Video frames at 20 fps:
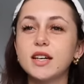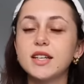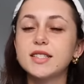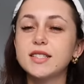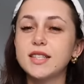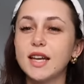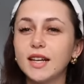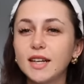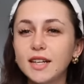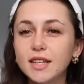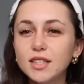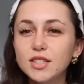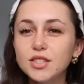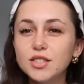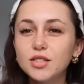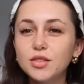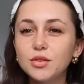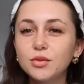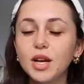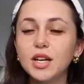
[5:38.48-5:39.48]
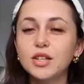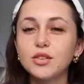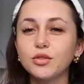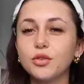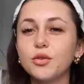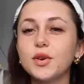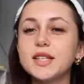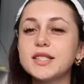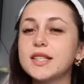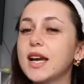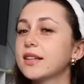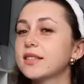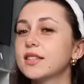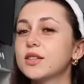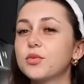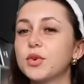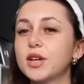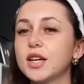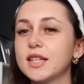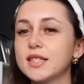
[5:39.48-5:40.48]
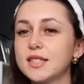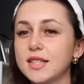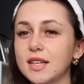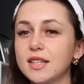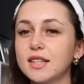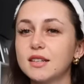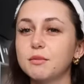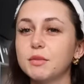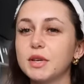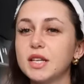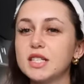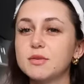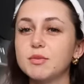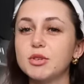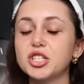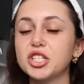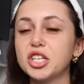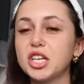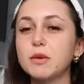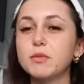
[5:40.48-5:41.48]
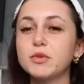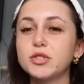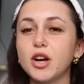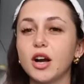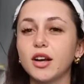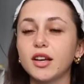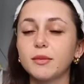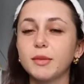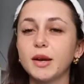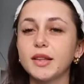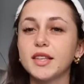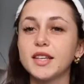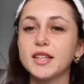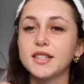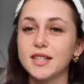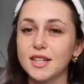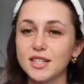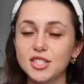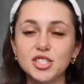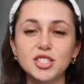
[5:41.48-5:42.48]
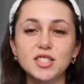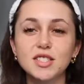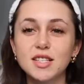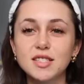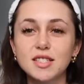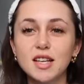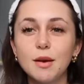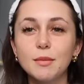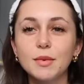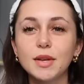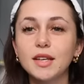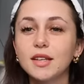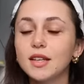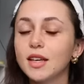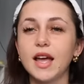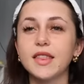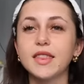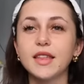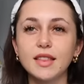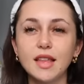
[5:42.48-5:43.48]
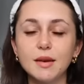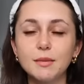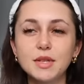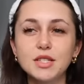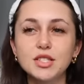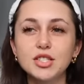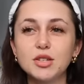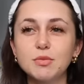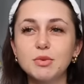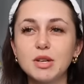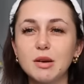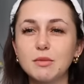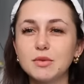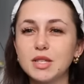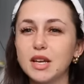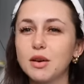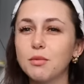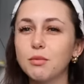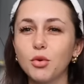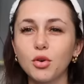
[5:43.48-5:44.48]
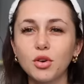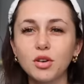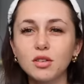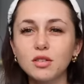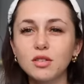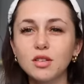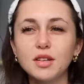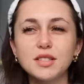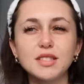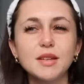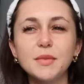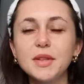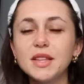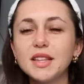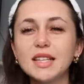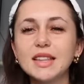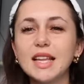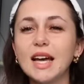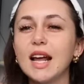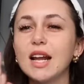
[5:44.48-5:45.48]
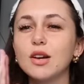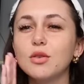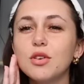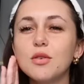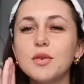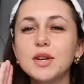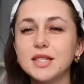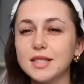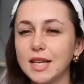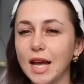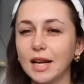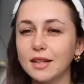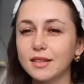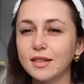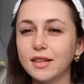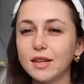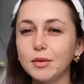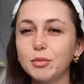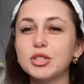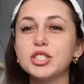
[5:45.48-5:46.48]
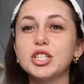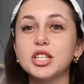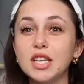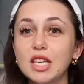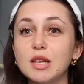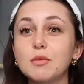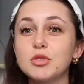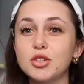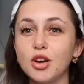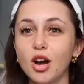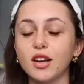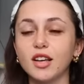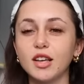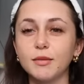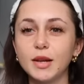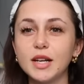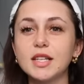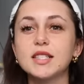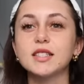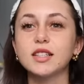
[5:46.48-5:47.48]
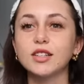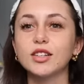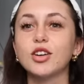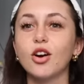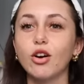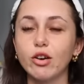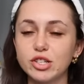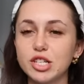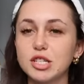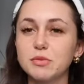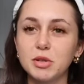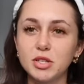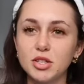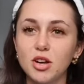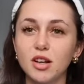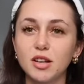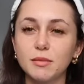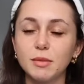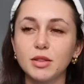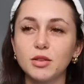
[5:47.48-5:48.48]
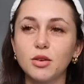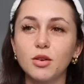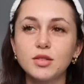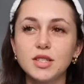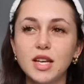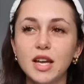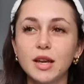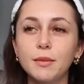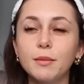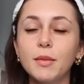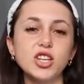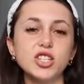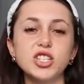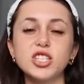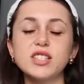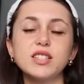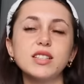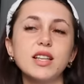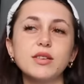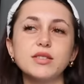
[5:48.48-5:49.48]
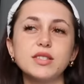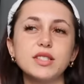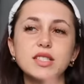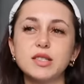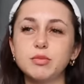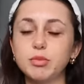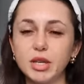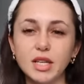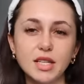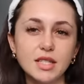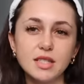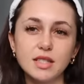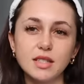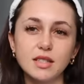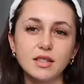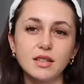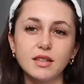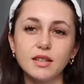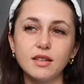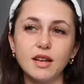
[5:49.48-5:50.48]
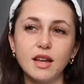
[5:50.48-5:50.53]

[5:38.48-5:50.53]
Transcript: ascended soon. I don't know exactly what ascended means, but she keeps talking about the ascension that's coming. I think that means she becomes like a mortal, something like that. I don't know exactly, but she keeps talking about it. It's literally all she's been talking about the whole time. She's not allowed to speak to